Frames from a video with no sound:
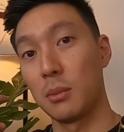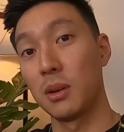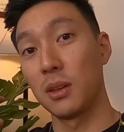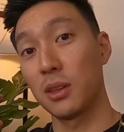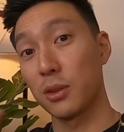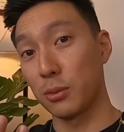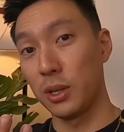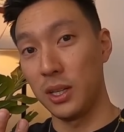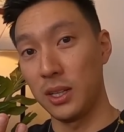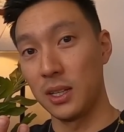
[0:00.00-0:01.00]
but
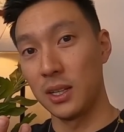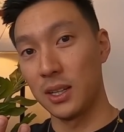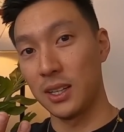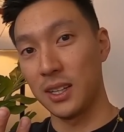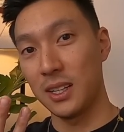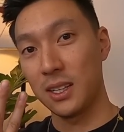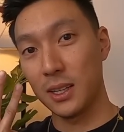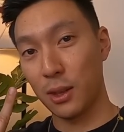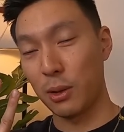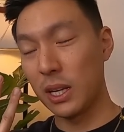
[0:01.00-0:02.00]
three,
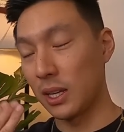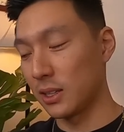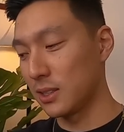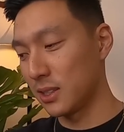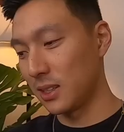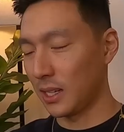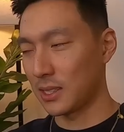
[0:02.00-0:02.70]
three kids.